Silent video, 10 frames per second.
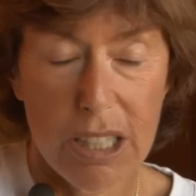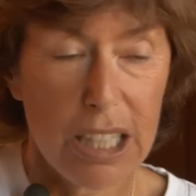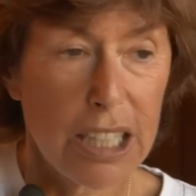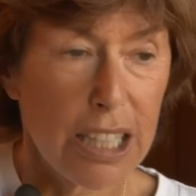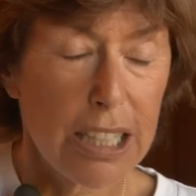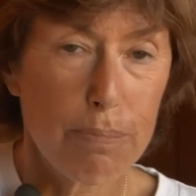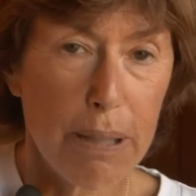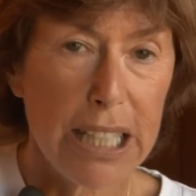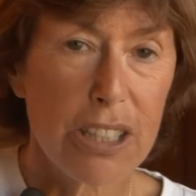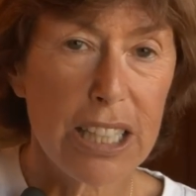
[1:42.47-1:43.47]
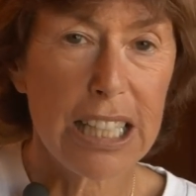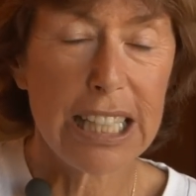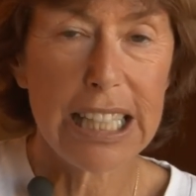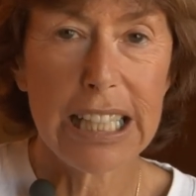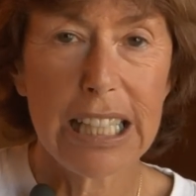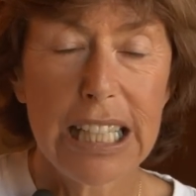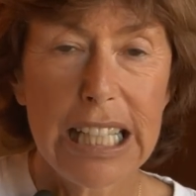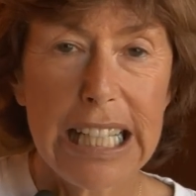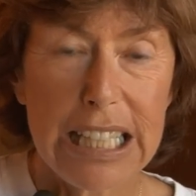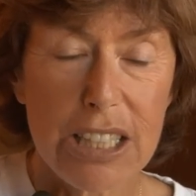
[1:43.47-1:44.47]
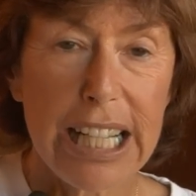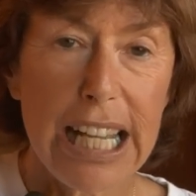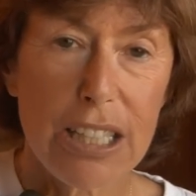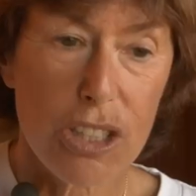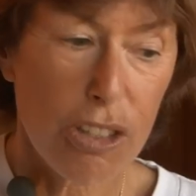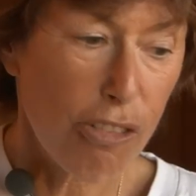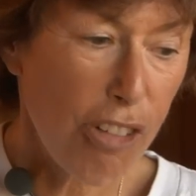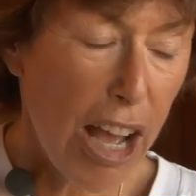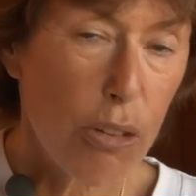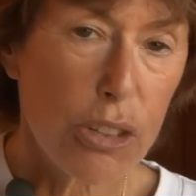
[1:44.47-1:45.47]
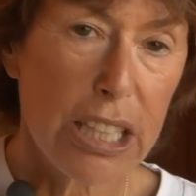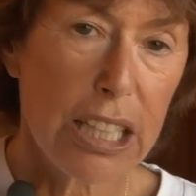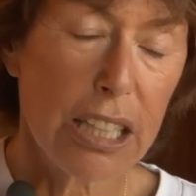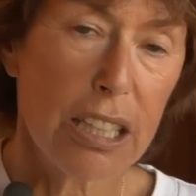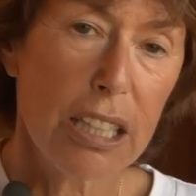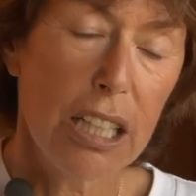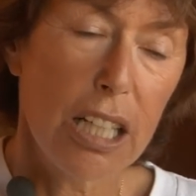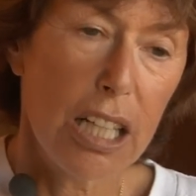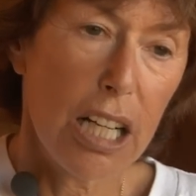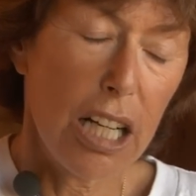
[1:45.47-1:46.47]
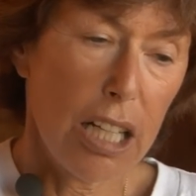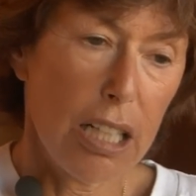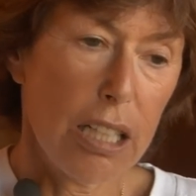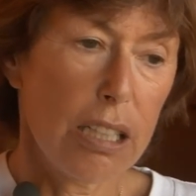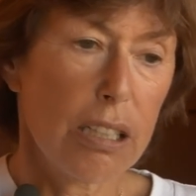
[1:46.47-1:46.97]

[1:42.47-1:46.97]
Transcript: It, it basically is against the founding, uh,